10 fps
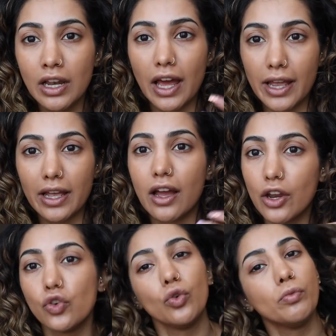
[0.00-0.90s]
like
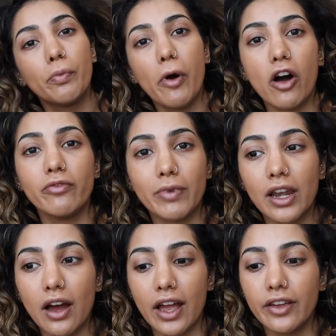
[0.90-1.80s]
a normal part of my
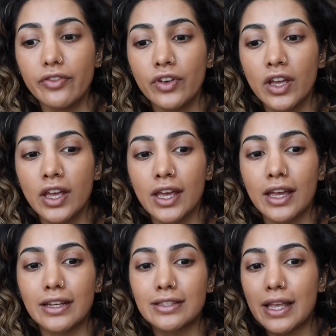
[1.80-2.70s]
life
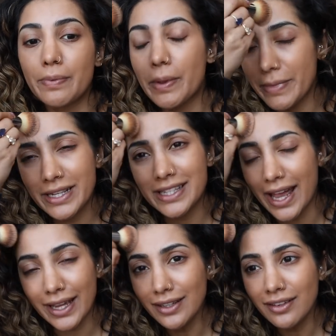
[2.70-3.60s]
is keeping me
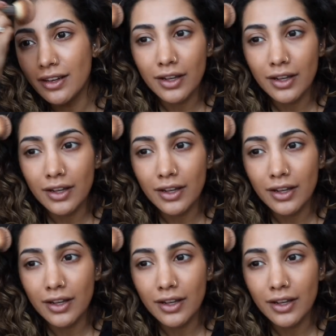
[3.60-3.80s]
sane,